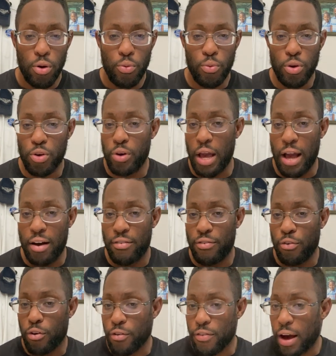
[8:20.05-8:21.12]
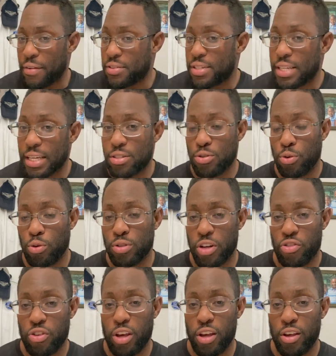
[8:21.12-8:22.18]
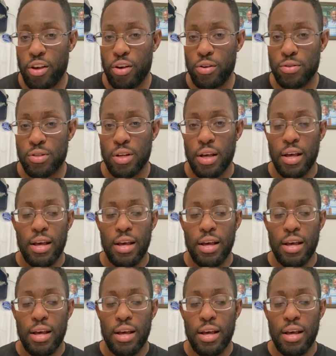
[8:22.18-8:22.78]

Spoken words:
when you have 4, 5, 6 tools that you can use.